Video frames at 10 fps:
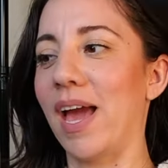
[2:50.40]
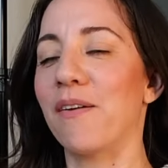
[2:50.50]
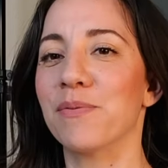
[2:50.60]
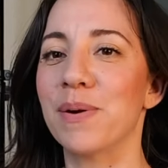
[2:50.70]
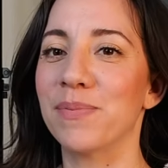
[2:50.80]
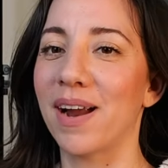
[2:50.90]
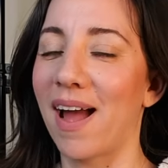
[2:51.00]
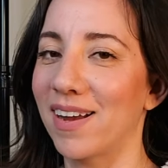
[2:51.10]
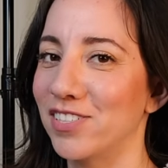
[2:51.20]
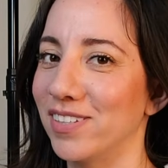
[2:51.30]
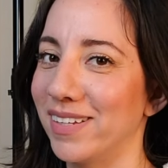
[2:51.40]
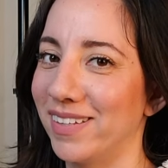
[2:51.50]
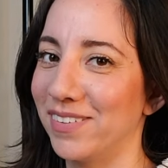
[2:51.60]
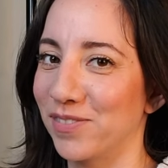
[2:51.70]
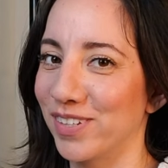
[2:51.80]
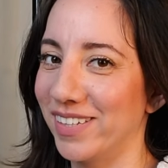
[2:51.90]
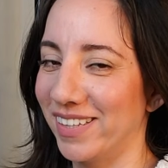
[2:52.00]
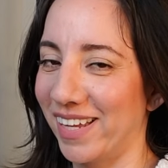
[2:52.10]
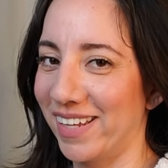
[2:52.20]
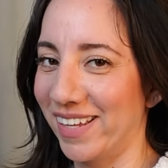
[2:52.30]
I remember actually really
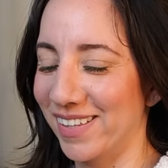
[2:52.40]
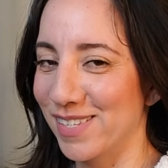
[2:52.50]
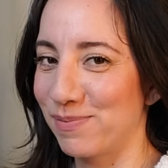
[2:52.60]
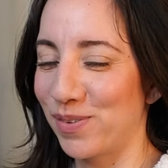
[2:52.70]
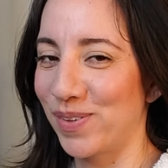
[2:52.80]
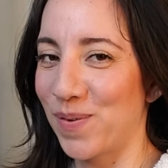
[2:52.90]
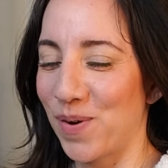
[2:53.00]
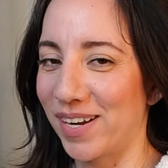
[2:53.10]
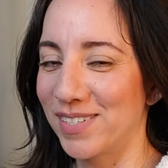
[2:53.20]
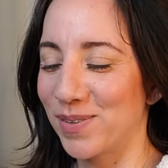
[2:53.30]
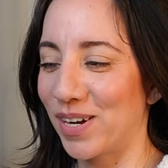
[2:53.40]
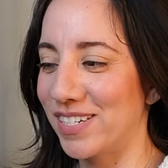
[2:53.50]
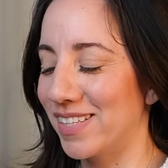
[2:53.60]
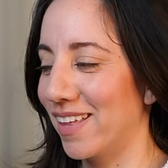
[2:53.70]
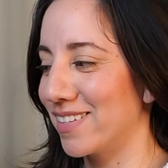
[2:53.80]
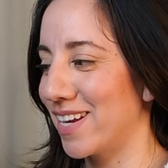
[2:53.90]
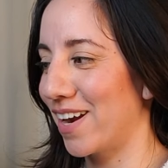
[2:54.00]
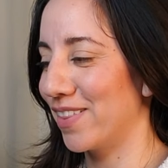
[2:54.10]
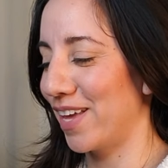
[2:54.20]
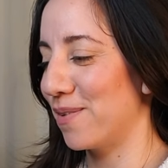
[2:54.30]
liking this movie and wanting to watch the
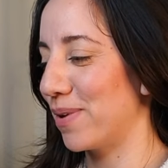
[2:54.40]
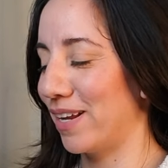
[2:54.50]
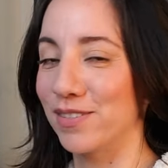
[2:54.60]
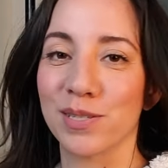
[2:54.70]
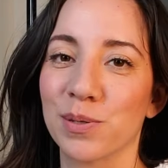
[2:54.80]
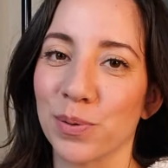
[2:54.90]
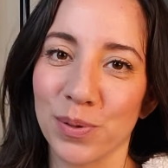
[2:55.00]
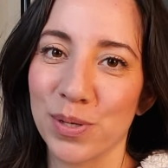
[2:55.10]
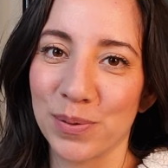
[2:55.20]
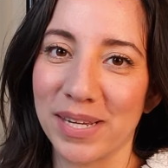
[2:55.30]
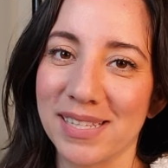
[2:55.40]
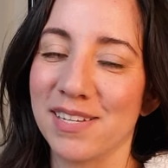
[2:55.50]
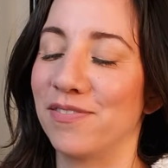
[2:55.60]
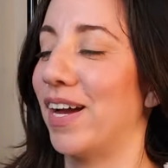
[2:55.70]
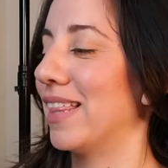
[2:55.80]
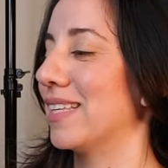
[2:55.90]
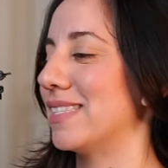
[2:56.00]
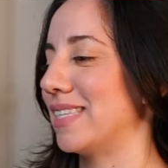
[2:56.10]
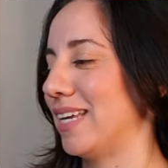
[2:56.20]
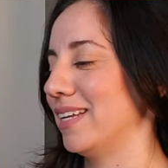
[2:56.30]
entire thing, but I just scrolled through it to find the
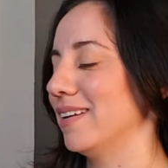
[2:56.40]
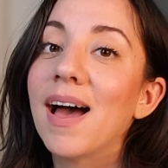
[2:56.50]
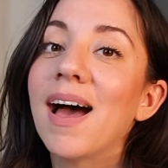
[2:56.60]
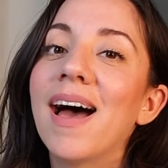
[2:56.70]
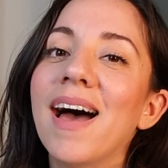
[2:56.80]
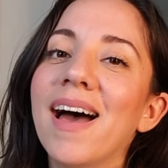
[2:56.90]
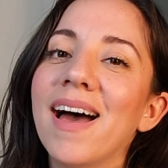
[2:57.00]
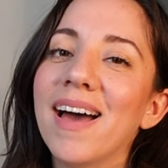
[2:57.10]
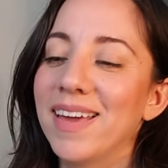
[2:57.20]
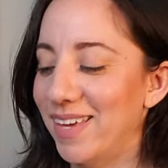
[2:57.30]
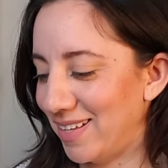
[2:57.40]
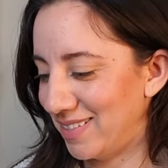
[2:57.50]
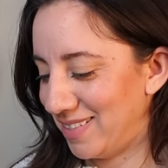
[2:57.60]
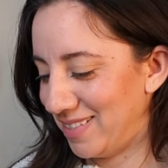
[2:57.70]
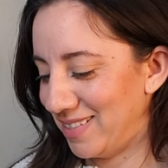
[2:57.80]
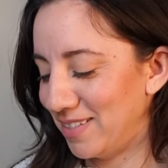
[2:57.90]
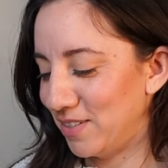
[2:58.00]
scene. Ah, yes.